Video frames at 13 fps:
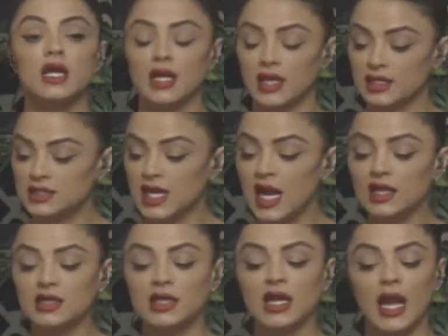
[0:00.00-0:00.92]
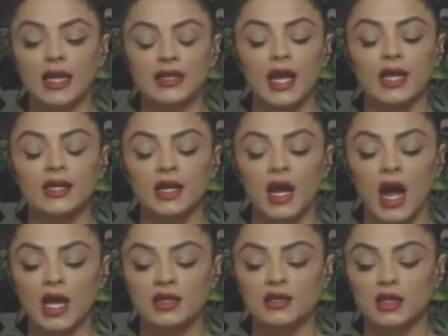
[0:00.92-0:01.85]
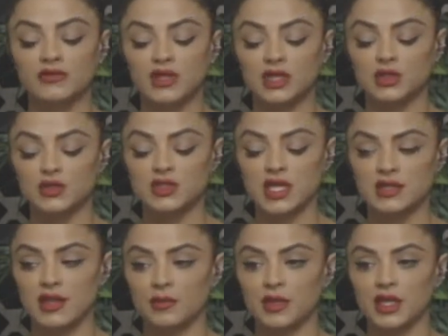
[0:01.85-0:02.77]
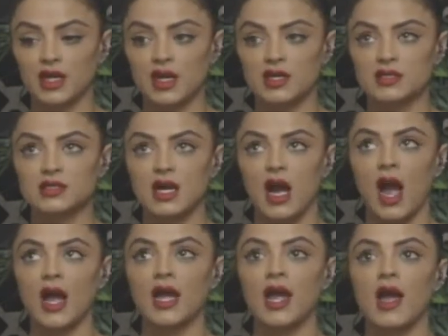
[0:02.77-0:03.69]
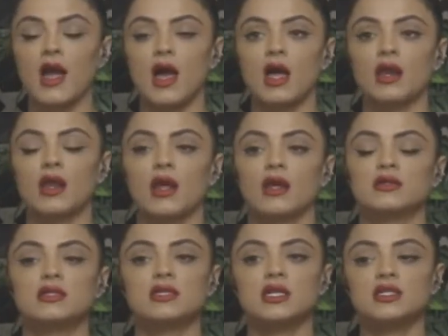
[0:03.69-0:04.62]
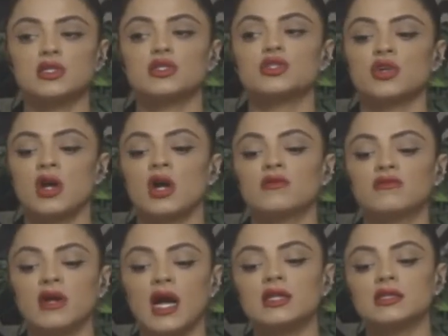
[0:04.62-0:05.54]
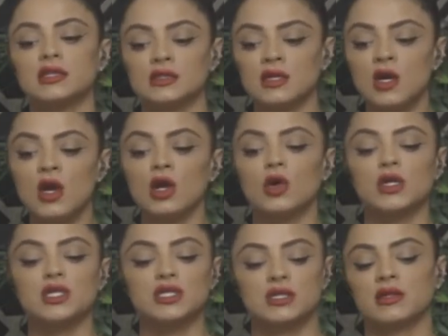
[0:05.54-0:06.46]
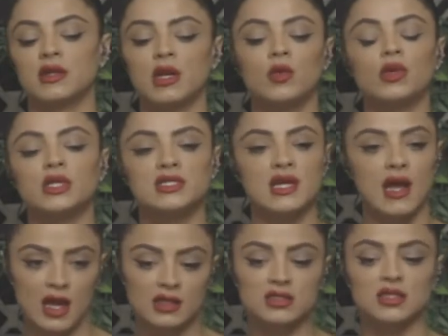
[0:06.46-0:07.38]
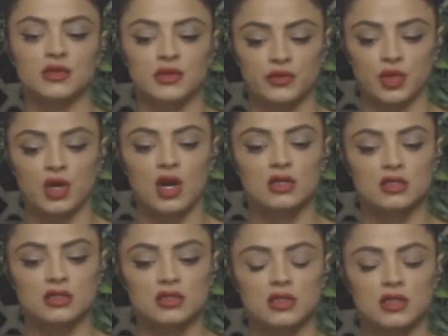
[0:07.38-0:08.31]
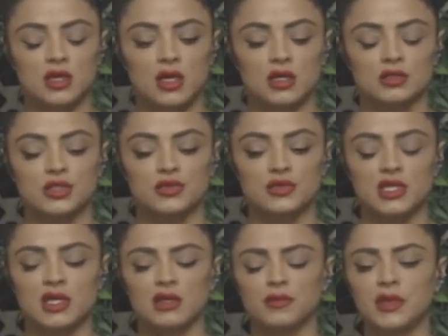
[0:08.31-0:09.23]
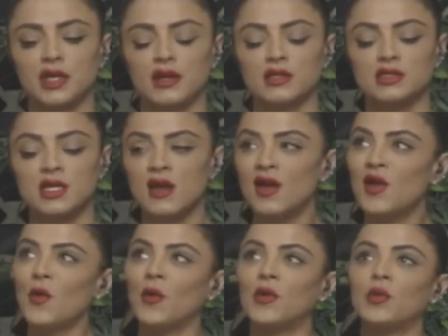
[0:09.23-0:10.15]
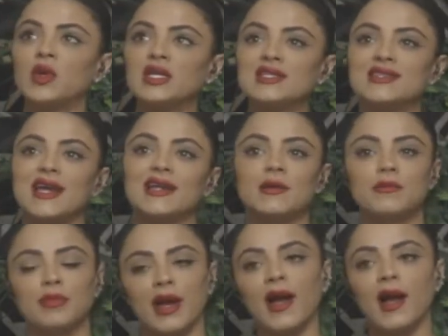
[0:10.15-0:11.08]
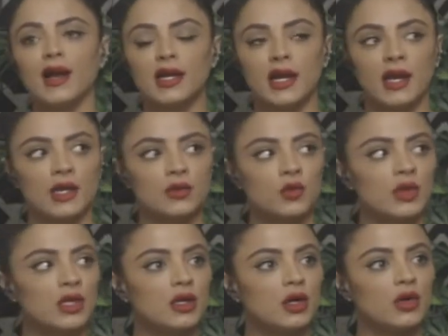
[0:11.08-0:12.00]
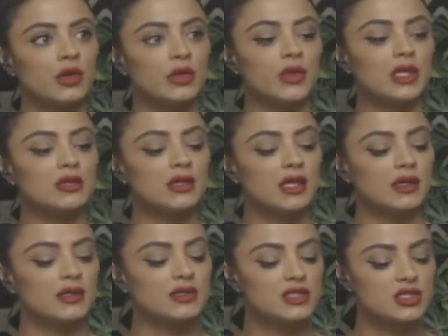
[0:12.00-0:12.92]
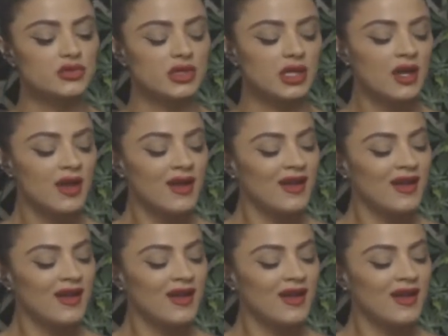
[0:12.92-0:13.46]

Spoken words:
Exactly. And I love that you said that, because I had such a strong, valid question that I wanted to ask you in regards to Juneteenth, because when we dated back and we go and we look at history,